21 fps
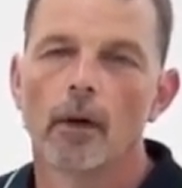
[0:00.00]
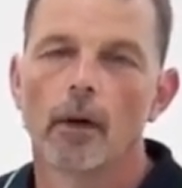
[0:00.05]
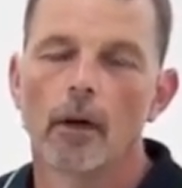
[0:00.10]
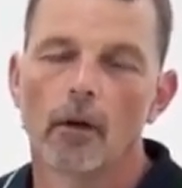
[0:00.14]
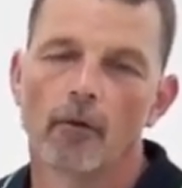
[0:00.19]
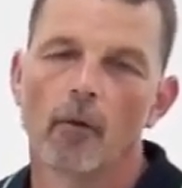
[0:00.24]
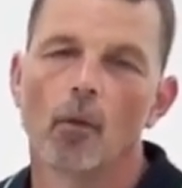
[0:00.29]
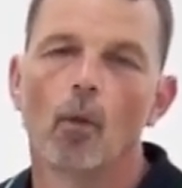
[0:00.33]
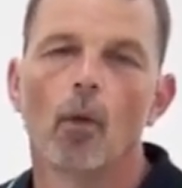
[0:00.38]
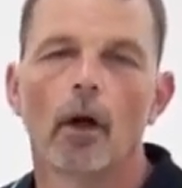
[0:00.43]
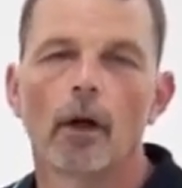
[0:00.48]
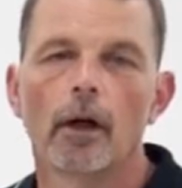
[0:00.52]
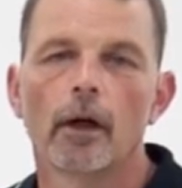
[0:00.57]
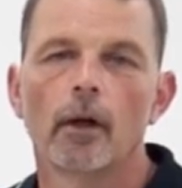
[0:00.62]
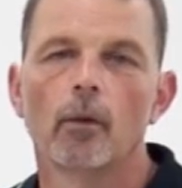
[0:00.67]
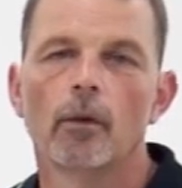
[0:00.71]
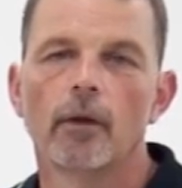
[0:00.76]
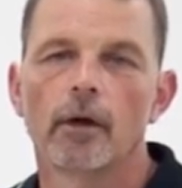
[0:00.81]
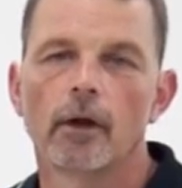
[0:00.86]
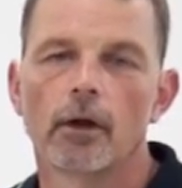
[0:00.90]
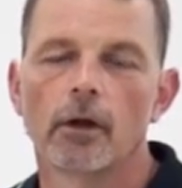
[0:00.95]
If I'm
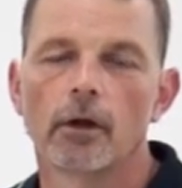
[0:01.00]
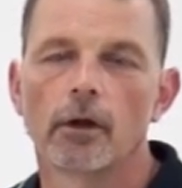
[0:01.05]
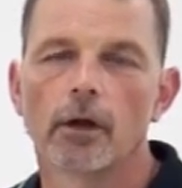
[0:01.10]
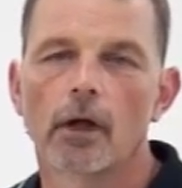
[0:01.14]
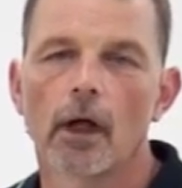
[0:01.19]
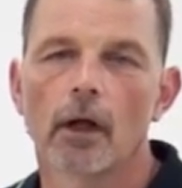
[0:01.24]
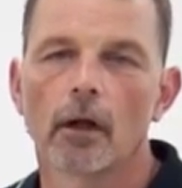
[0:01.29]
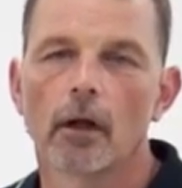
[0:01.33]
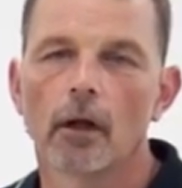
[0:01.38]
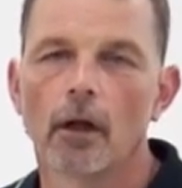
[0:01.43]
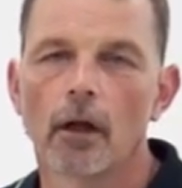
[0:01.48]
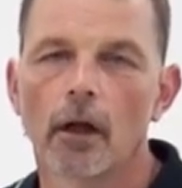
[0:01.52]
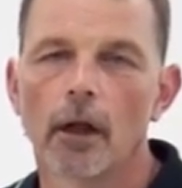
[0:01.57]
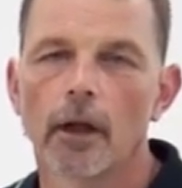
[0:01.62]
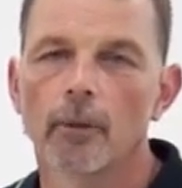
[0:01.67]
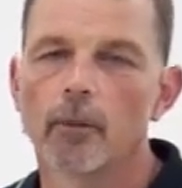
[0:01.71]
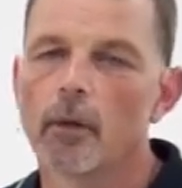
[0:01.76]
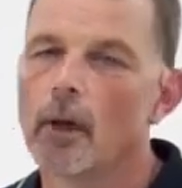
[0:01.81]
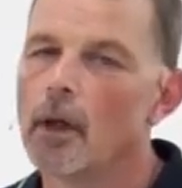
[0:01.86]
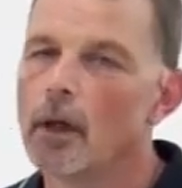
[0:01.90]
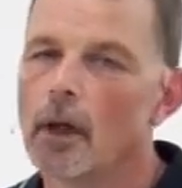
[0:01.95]
working with a good colour
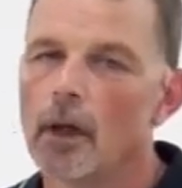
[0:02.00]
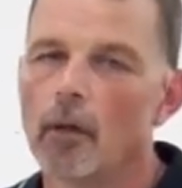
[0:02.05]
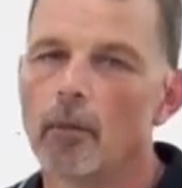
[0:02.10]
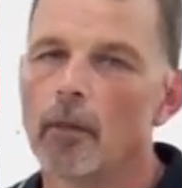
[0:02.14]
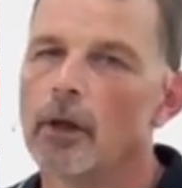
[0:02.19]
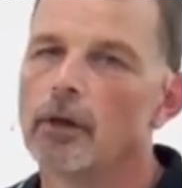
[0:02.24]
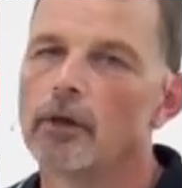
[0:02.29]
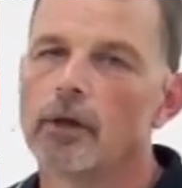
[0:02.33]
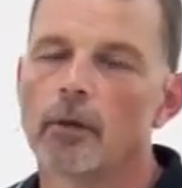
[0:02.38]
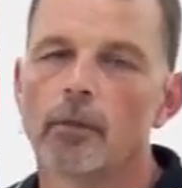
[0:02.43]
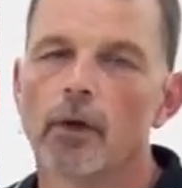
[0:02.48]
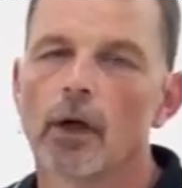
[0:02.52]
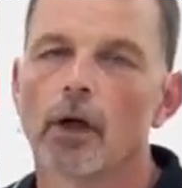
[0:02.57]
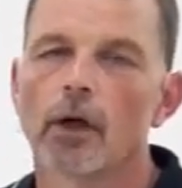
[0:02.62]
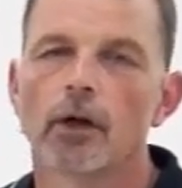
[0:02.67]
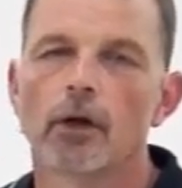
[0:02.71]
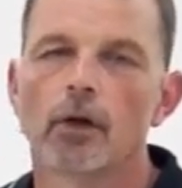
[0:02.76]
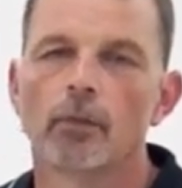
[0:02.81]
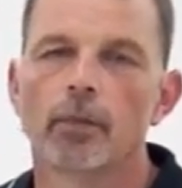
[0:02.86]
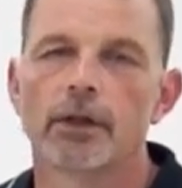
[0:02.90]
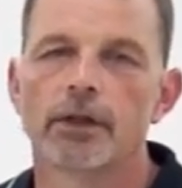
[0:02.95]
light, it means I'm not
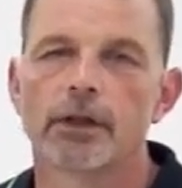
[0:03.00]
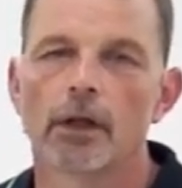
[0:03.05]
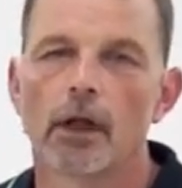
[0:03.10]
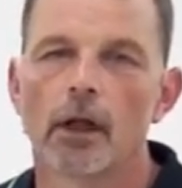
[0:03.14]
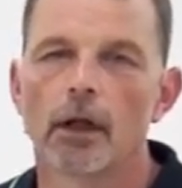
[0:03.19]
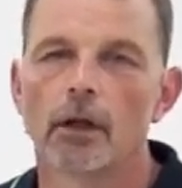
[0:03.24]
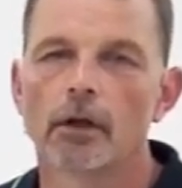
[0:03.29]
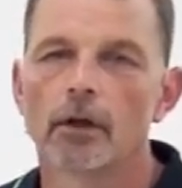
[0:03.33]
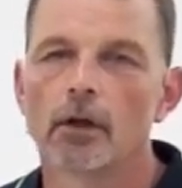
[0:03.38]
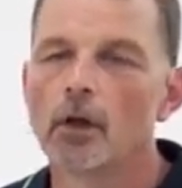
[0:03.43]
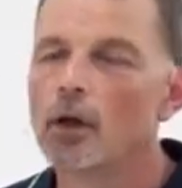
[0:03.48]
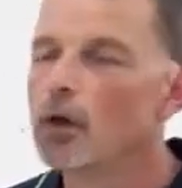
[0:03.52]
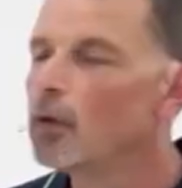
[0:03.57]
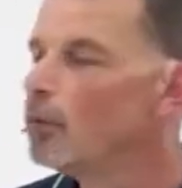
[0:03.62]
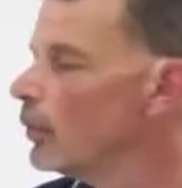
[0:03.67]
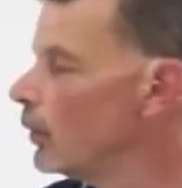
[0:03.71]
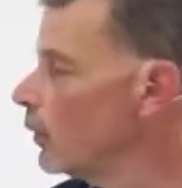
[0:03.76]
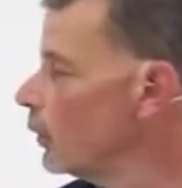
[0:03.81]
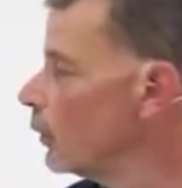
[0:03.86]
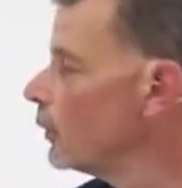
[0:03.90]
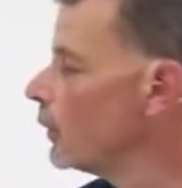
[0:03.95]
going to be tired,
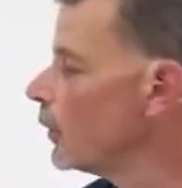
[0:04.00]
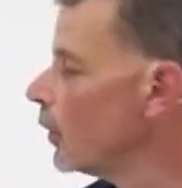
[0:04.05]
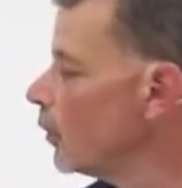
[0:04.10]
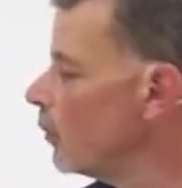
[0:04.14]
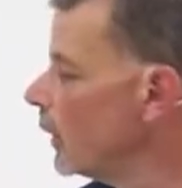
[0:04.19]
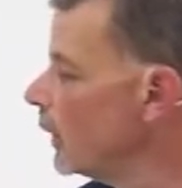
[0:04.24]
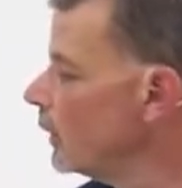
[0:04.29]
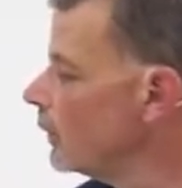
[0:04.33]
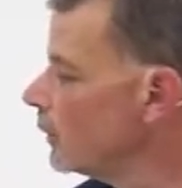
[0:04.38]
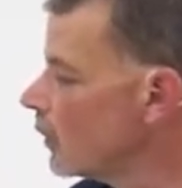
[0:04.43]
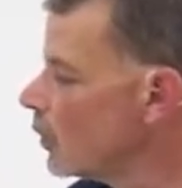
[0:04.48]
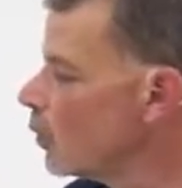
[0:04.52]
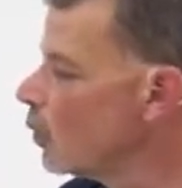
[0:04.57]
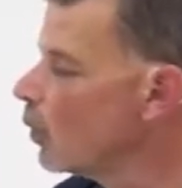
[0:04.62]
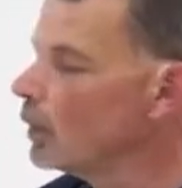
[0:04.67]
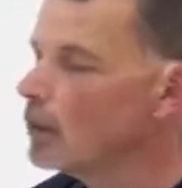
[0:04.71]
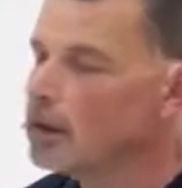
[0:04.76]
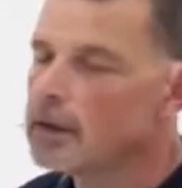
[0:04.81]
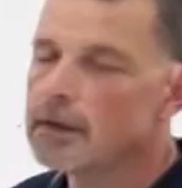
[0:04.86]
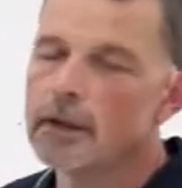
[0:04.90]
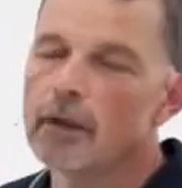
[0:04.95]
but it also means the
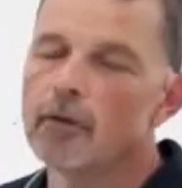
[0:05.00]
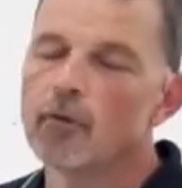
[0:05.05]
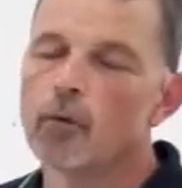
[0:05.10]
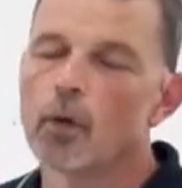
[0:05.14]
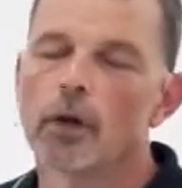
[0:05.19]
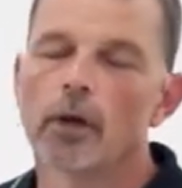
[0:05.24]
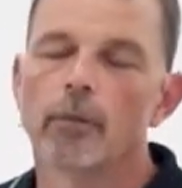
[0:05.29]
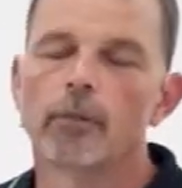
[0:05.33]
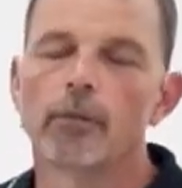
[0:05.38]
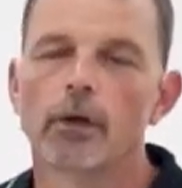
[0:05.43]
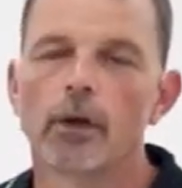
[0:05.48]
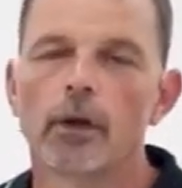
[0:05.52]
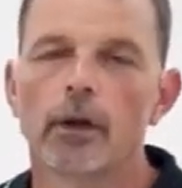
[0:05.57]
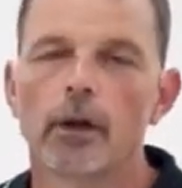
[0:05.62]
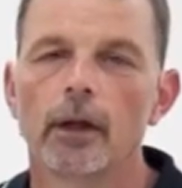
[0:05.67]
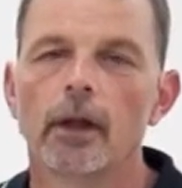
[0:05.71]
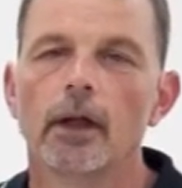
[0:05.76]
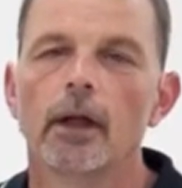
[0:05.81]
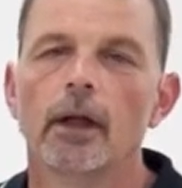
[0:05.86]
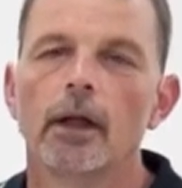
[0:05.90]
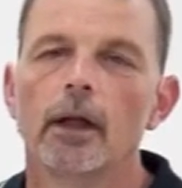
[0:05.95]
quality of what I'm
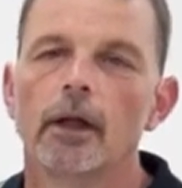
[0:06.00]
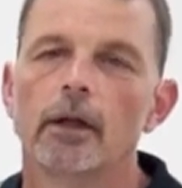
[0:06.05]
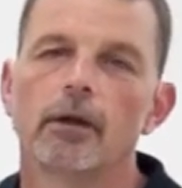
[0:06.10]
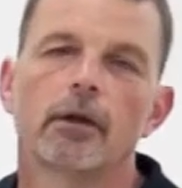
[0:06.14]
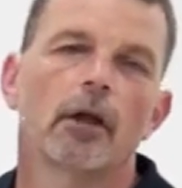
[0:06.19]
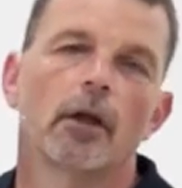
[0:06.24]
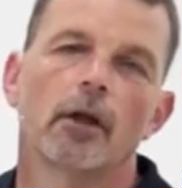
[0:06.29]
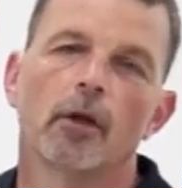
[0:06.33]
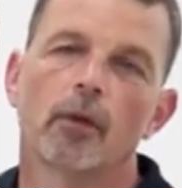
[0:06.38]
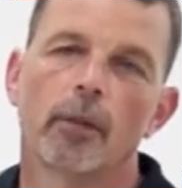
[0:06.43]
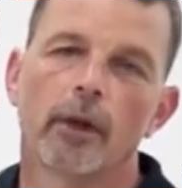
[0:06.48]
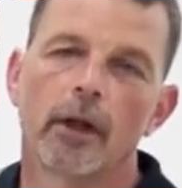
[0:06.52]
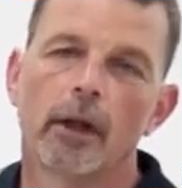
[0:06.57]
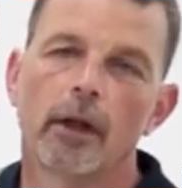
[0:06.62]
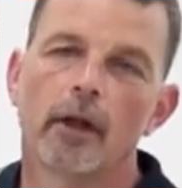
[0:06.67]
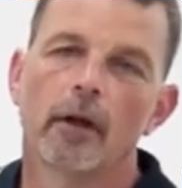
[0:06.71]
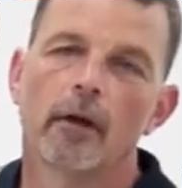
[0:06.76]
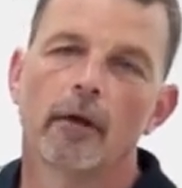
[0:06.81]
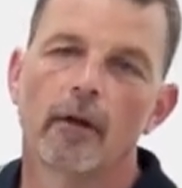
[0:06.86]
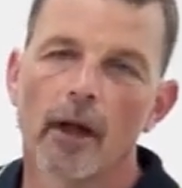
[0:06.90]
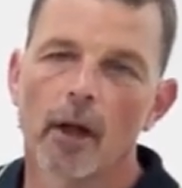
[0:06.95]
doing is going to be
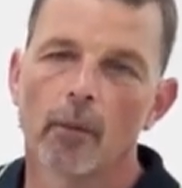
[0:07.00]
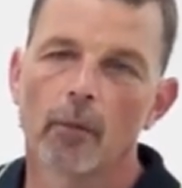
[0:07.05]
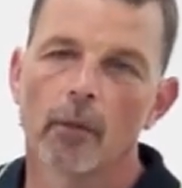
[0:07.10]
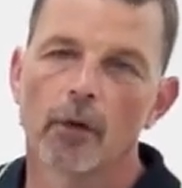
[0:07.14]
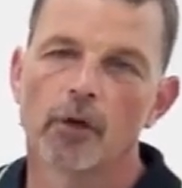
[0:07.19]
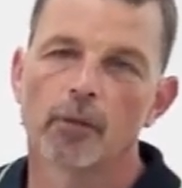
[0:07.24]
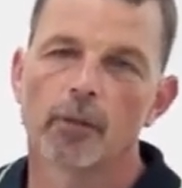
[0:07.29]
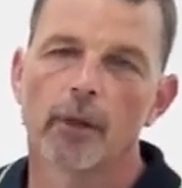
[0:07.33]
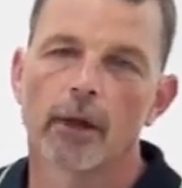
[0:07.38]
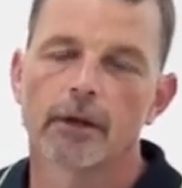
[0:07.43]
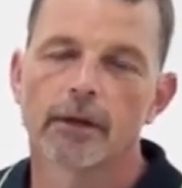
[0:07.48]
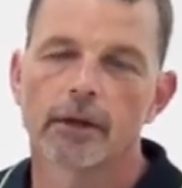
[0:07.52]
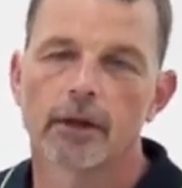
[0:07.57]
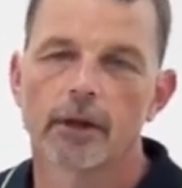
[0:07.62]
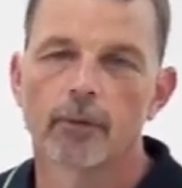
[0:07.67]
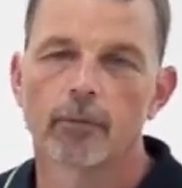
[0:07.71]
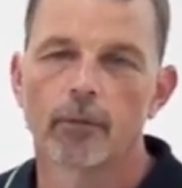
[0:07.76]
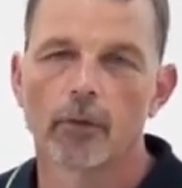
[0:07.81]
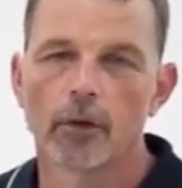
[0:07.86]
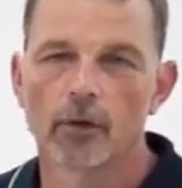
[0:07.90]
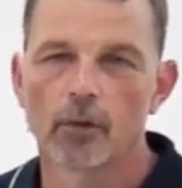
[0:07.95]
that much better
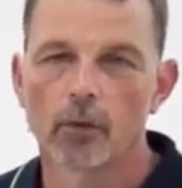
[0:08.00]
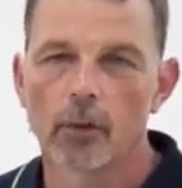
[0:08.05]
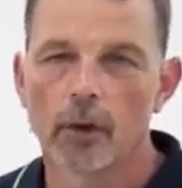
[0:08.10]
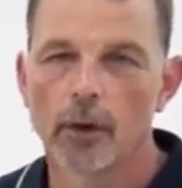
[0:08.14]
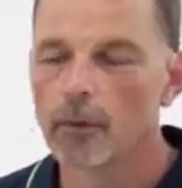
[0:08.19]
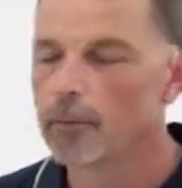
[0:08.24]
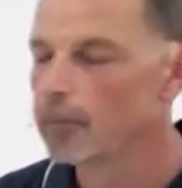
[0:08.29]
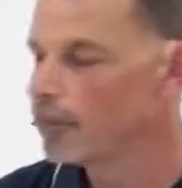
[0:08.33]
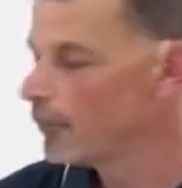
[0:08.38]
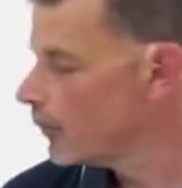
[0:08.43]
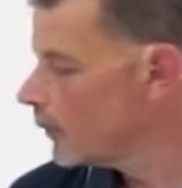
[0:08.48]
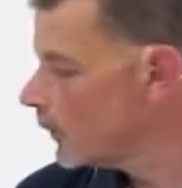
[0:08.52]
as well.